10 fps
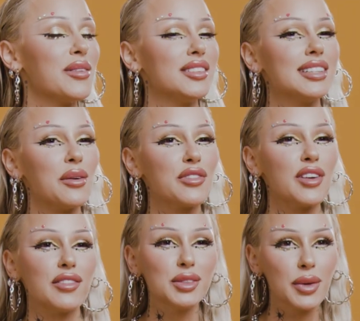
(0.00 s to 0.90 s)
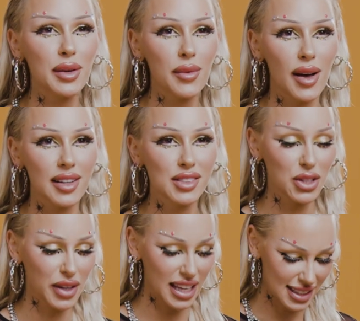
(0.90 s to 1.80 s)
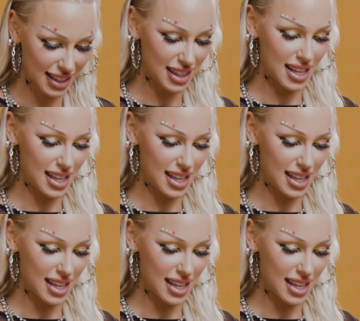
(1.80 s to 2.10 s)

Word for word: I'm on set with Forever 21, showcasing